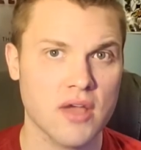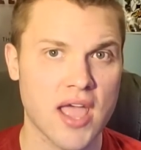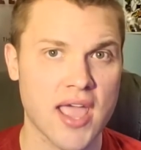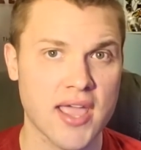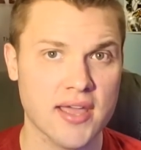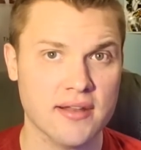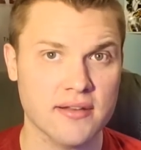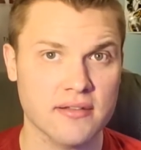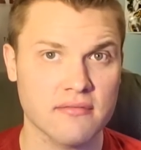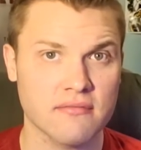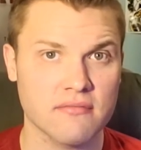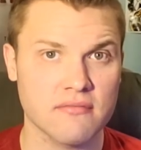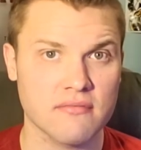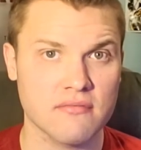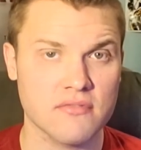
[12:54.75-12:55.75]
And
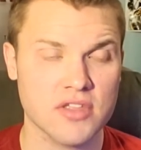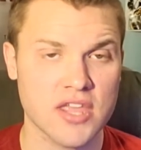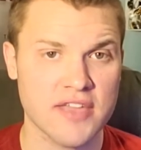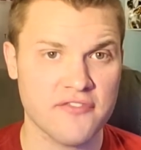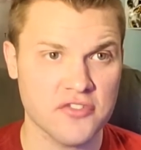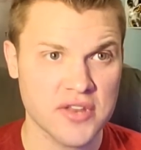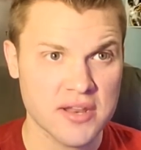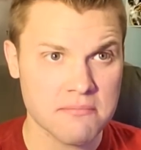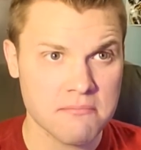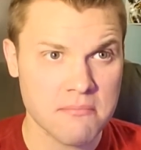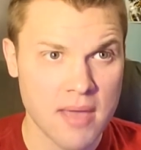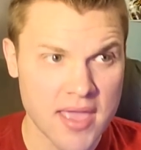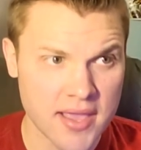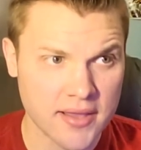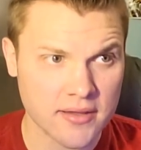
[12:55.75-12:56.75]
if you didn't
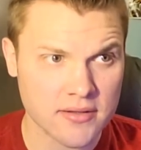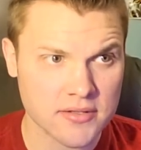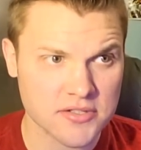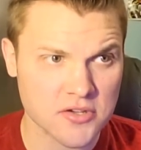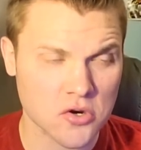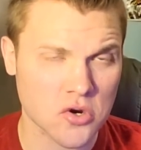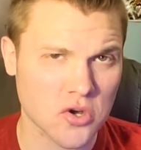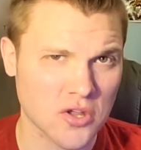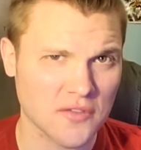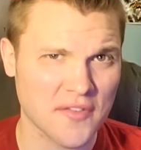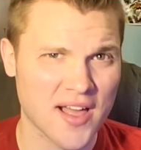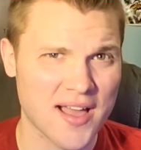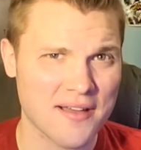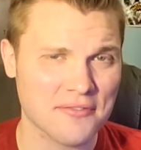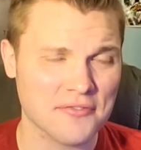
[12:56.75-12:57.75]
make Circle of
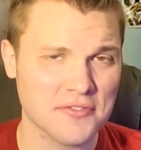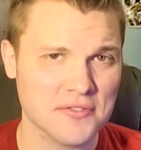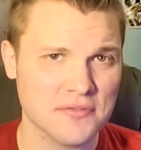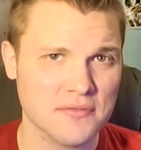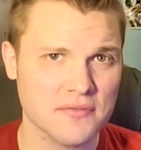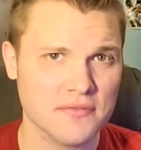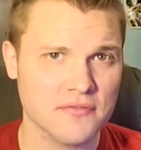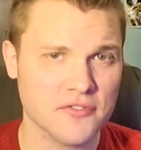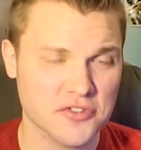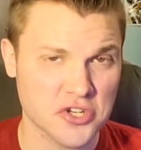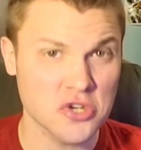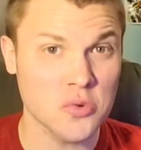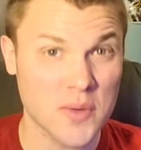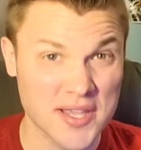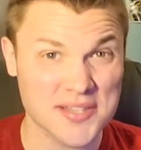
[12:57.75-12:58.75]
Life for
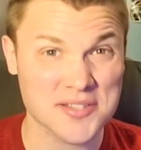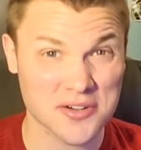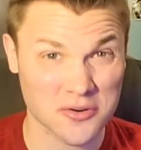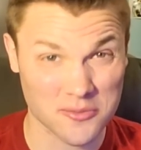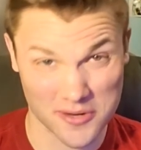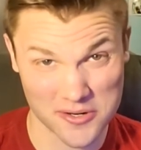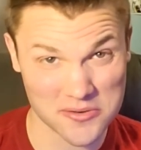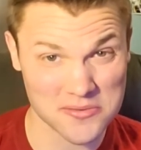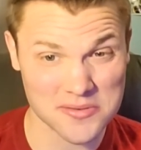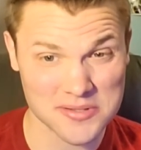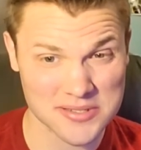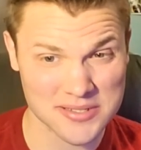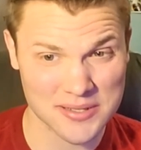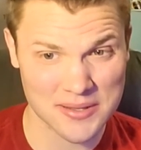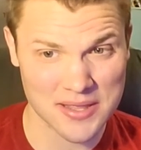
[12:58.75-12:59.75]
two weeks in a row,
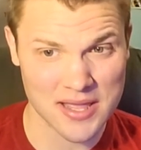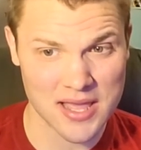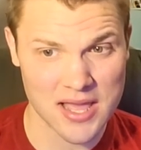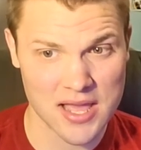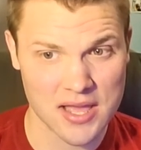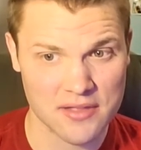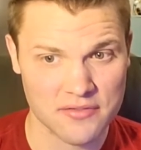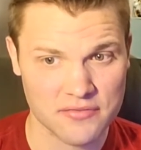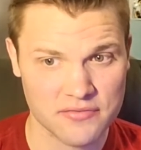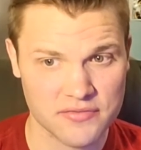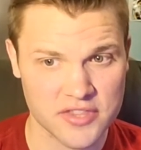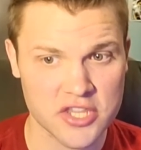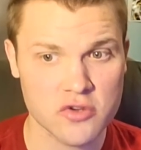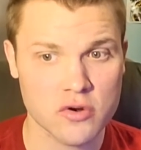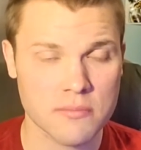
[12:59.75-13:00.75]

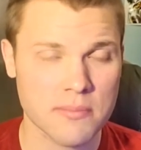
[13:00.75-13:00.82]
then you were